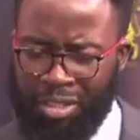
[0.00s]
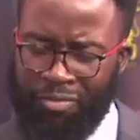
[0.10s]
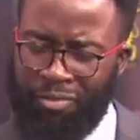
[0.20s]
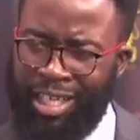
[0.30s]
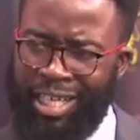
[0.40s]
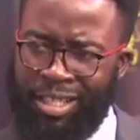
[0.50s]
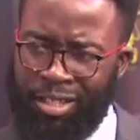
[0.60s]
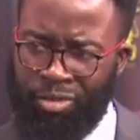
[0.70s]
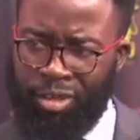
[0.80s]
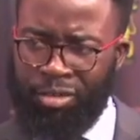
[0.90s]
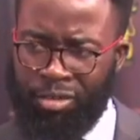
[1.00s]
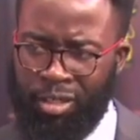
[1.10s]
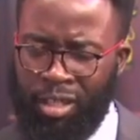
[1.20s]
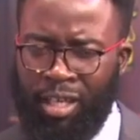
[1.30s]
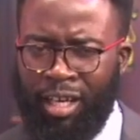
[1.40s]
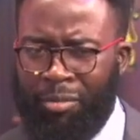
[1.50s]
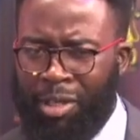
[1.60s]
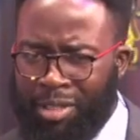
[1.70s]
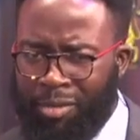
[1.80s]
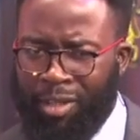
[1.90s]
of reintegration and
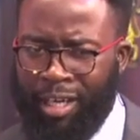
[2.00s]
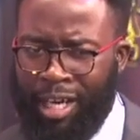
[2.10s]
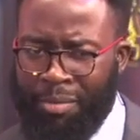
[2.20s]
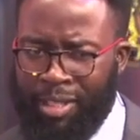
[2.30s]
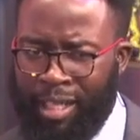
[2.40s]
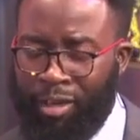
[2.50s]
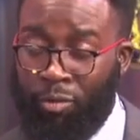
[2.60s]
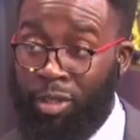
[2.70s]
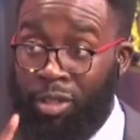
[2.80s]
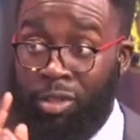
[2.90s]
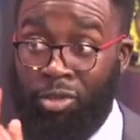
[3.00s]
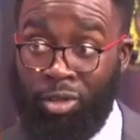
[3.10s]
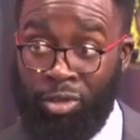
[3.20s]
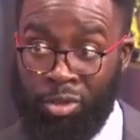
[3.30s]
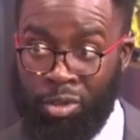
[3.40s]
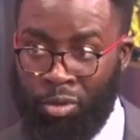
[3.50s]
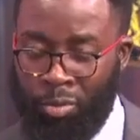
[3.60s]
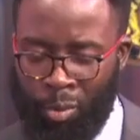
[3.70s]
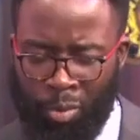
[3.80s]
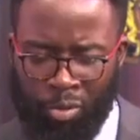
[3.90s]
maybe some of the gaps there and what solutions you could
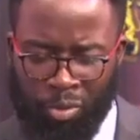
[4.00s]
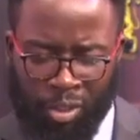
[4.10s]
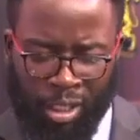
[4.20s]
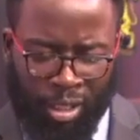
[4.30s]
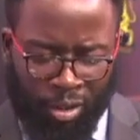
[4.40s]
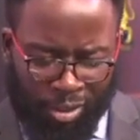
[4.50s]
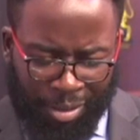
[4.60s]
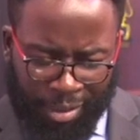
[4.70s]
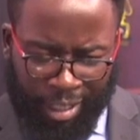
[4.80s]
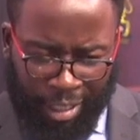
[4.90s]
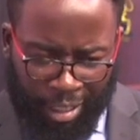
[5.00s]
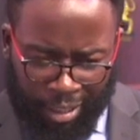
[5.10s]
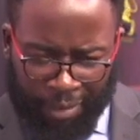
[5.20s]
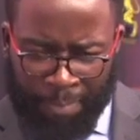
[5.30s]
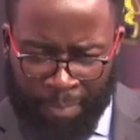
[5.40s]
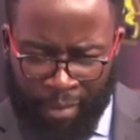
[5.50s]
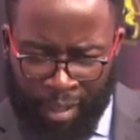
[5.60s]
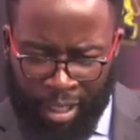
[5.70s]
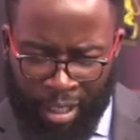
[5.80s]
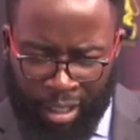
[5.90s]
propose. Because I'm thinking,
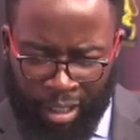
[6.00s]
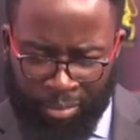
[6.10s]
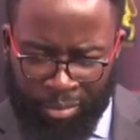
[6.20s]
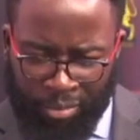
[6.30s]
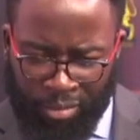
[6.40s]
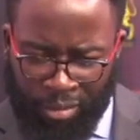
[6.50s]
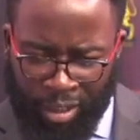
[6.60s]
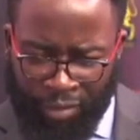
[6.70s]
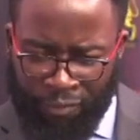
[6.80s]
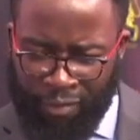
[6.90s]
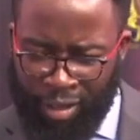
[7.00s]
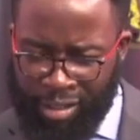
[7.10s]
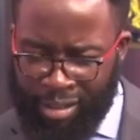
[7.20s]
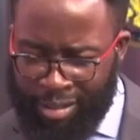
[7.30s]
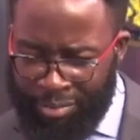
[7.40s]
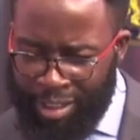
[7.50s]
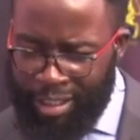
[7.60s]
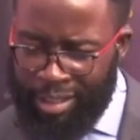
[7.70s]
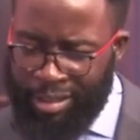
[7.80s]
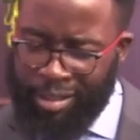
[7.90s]
if
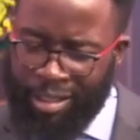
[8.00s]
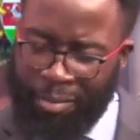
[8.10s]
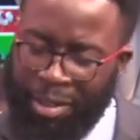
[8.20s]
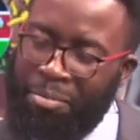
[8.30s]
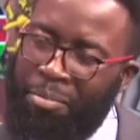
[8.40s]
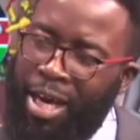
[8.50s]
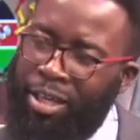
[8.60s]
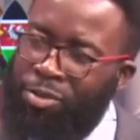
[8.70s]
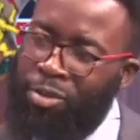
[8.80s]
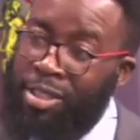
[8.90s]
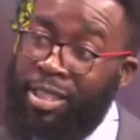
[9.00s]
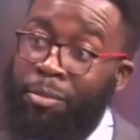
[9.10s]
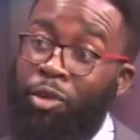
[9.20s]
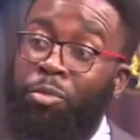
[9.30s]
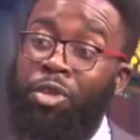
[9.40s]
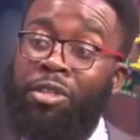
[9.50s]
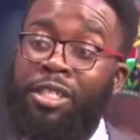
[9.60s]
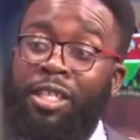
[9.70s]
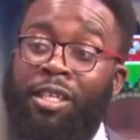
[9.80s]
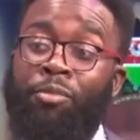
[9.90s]
somebody is coming back to the same
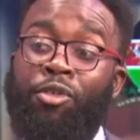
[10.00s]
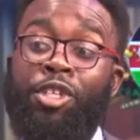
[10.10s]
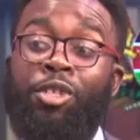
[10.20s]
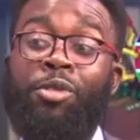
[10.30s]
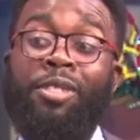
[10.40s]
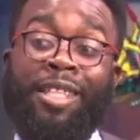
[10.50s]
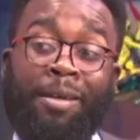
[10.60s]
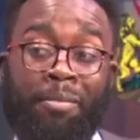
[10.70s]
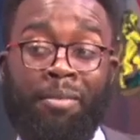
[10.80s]
community that produced them,